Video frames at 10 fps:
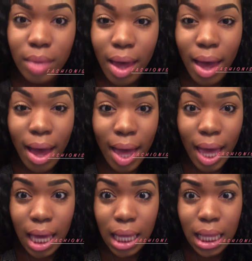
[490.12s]

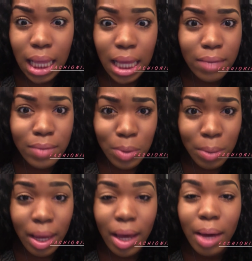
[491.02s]
I love
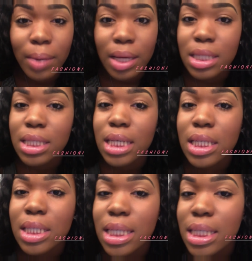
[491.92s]
doing my eyebrows.
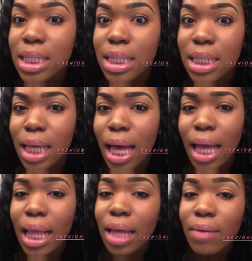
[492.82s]
It just,
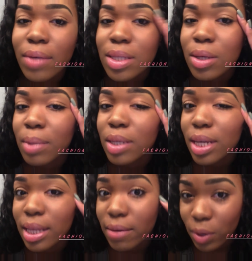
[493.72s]
I love it so much.
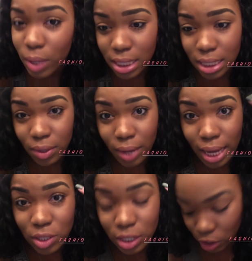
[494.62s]
And if your concealer
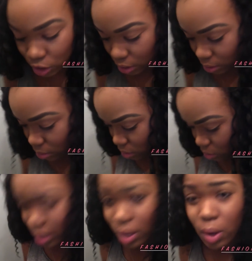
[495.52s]
actually shows,
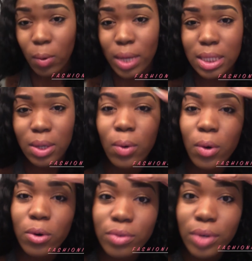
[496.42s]
you can always go
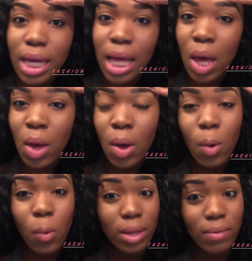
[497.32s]
over it
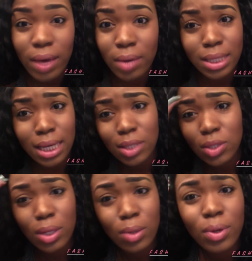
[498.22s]
with
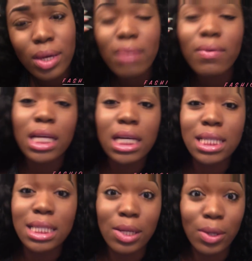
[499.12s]
foundation or even a
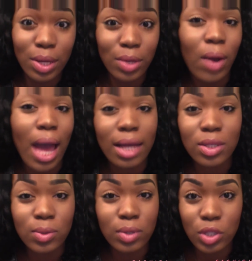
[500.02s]
concealer in your
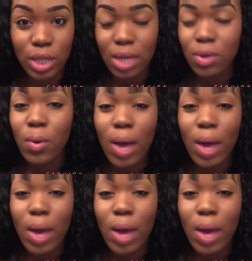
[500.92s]
actual shade. You don't